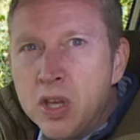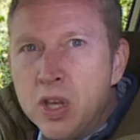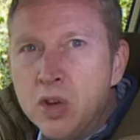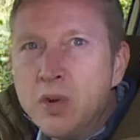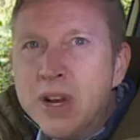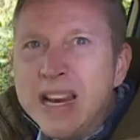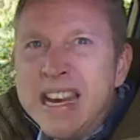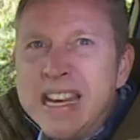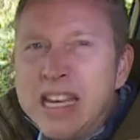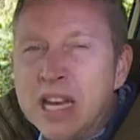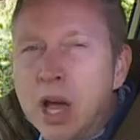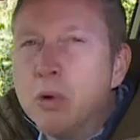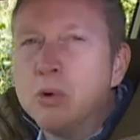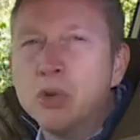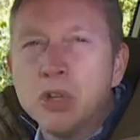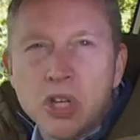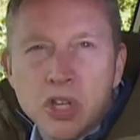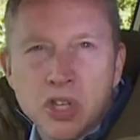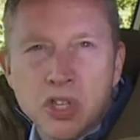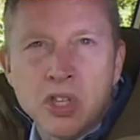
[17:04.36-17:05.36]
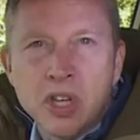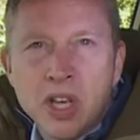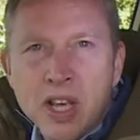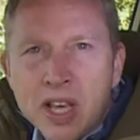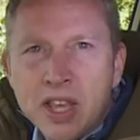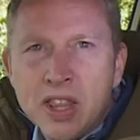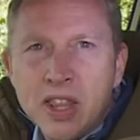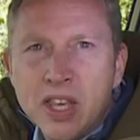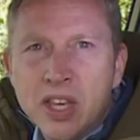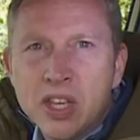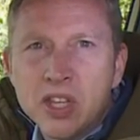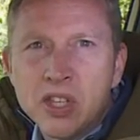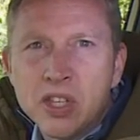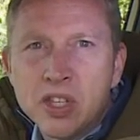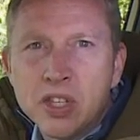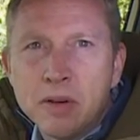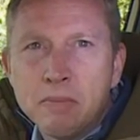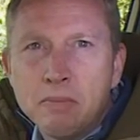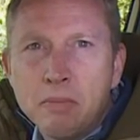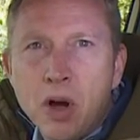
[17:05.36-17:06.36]
You really notice
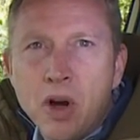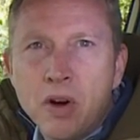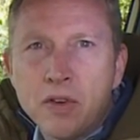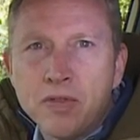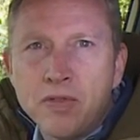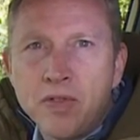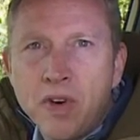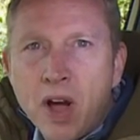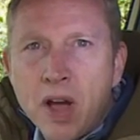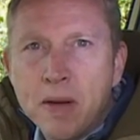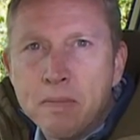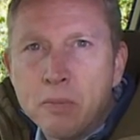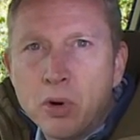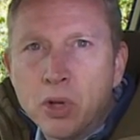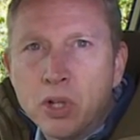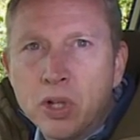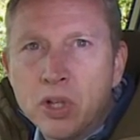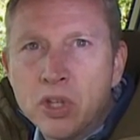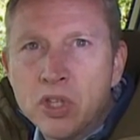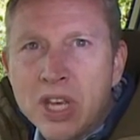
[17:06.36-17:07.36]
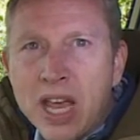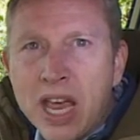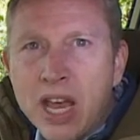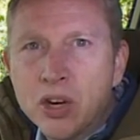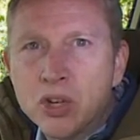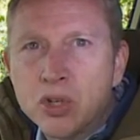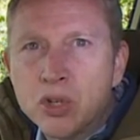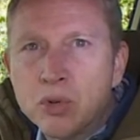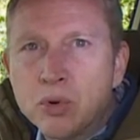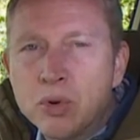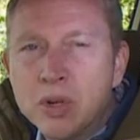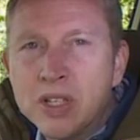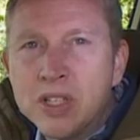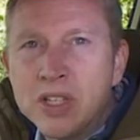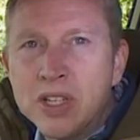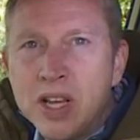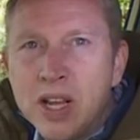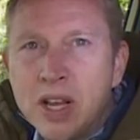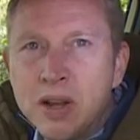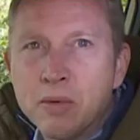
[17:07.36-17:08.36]
this Mark V model's extra
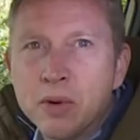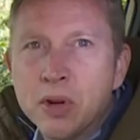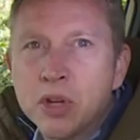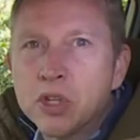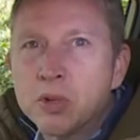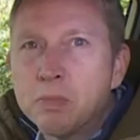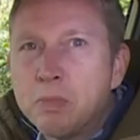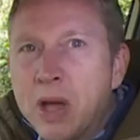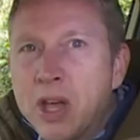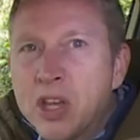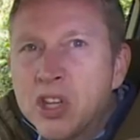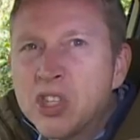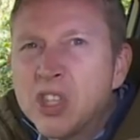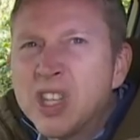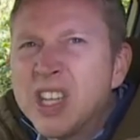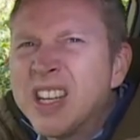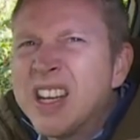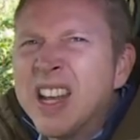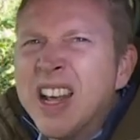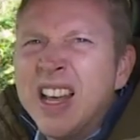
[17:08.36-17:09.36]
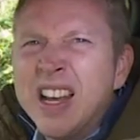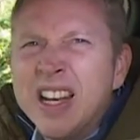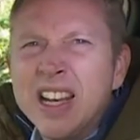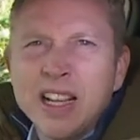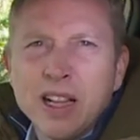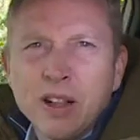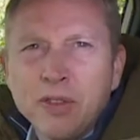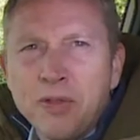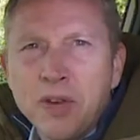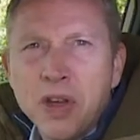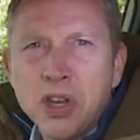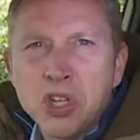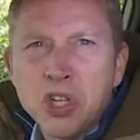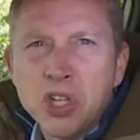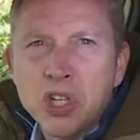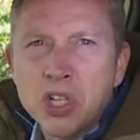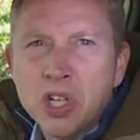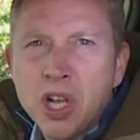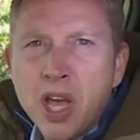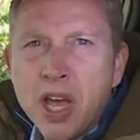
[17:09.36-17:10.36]
interior space and little features